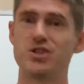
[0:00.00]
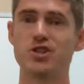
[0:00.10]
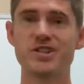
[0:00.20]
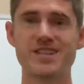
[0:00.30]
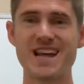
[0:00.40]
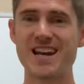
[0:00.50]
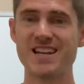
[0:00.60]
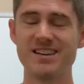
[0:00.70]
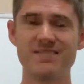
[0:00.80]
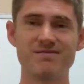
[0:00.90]
just add
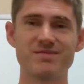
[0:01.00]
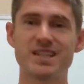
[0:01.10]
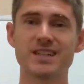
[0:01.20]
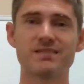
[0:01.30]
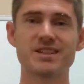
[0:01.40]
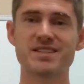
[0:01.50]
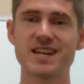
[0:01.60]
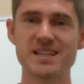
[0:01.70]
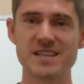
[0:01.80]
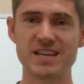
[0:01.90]
in like a
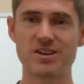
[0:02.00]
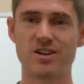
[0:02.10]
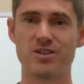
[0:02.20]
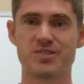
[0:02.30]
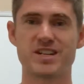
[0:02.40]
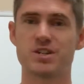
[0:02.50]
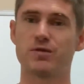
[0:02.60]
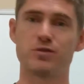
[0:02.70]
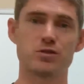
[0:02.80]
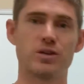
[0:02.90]
steady state cardio session
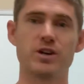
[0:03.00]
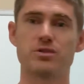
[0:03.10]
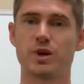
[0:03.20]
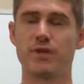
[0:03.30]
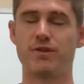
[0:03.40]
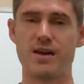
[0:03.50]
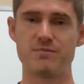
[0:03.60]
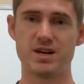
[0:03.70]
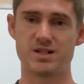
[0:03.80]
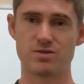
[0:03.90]
for 20 or
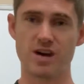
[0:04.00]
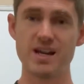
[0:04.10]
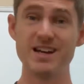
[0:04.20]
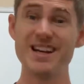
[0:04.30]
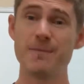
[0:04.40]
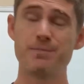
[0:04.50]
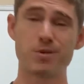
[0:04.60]
25 minutes, right?